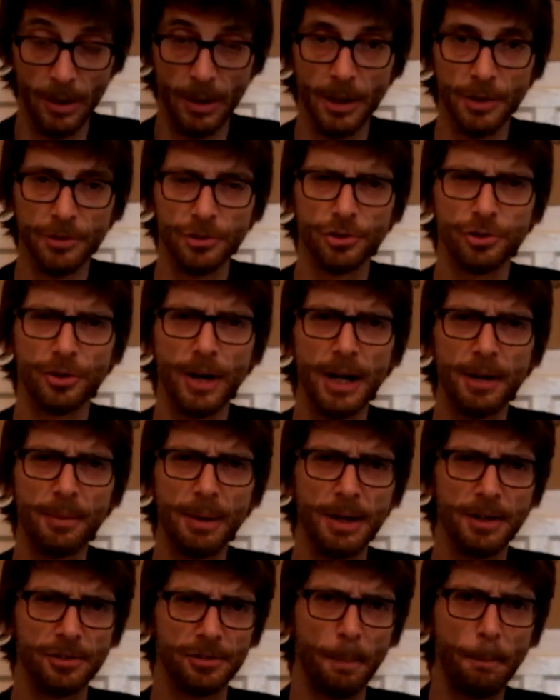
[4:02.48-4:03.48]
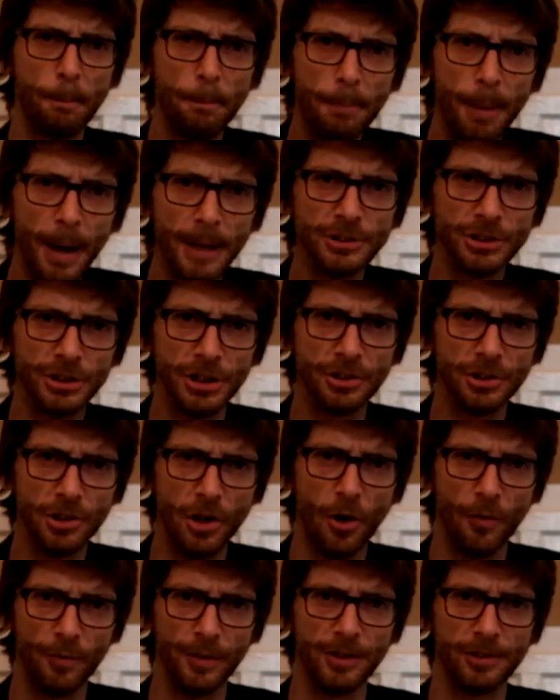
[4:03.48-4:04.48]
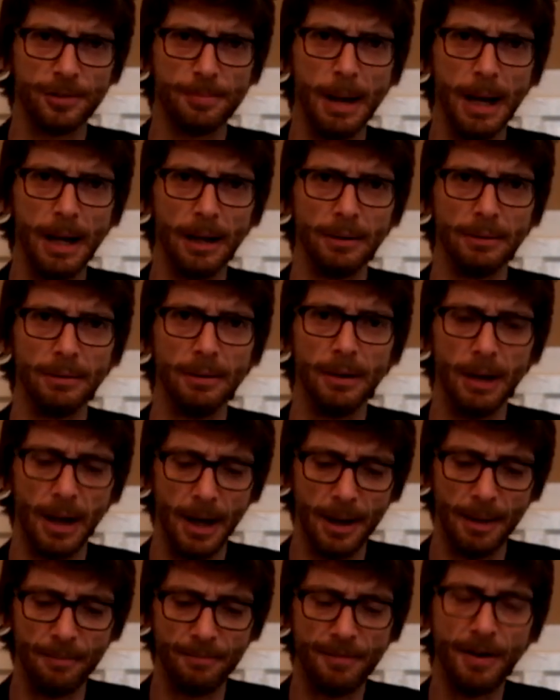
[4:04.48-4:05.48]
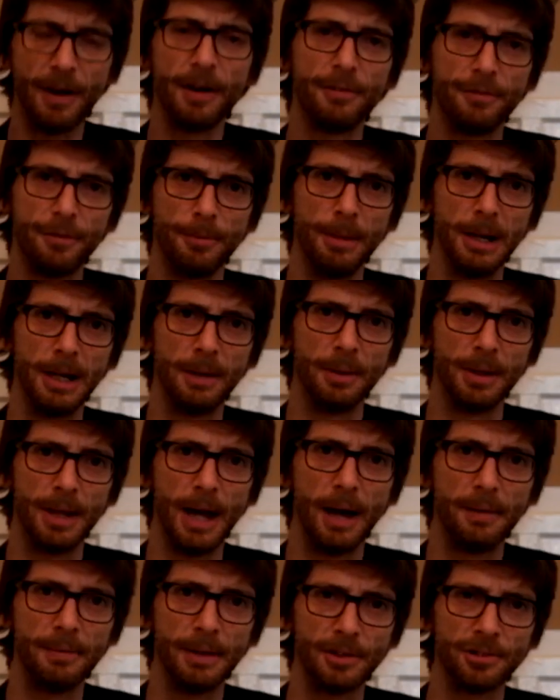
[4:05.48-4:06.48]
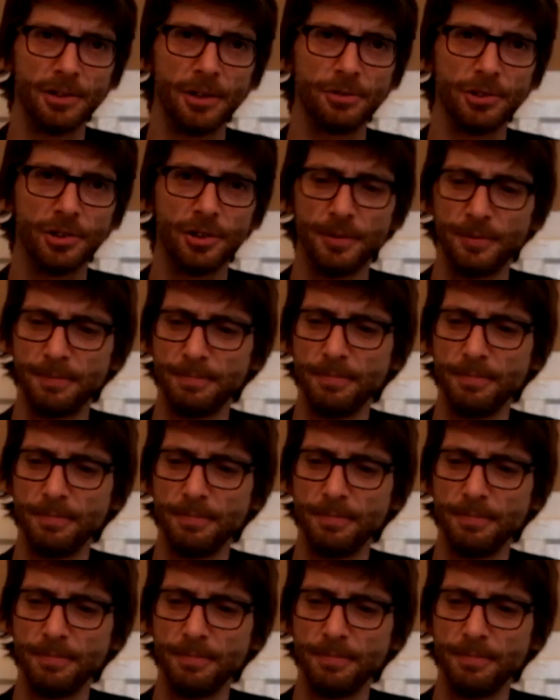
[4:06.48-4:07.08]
Straight away there's a pungent coffee smell, and I'm very familiar with that. That's a sort of